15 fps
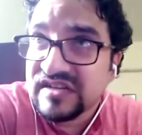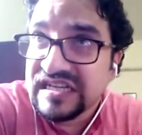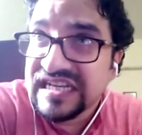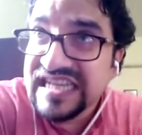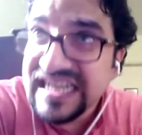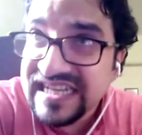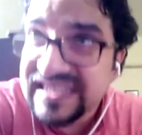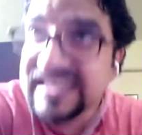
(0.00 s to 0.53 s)

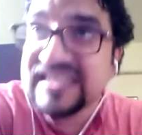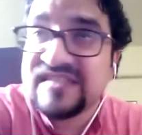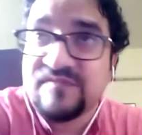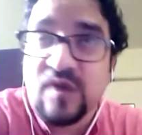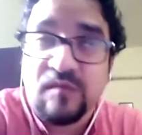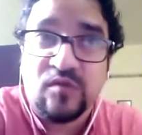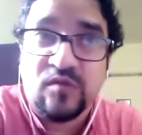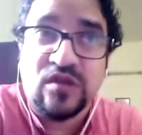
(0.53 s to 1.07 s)
need this
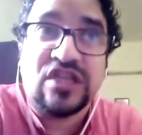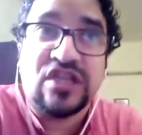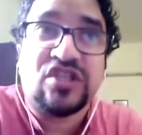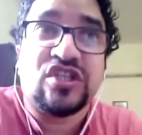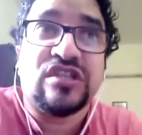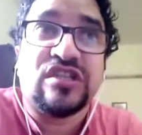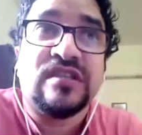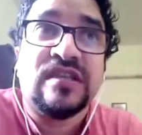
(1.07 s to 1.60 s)

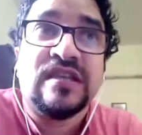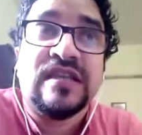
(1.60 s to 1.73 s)
population,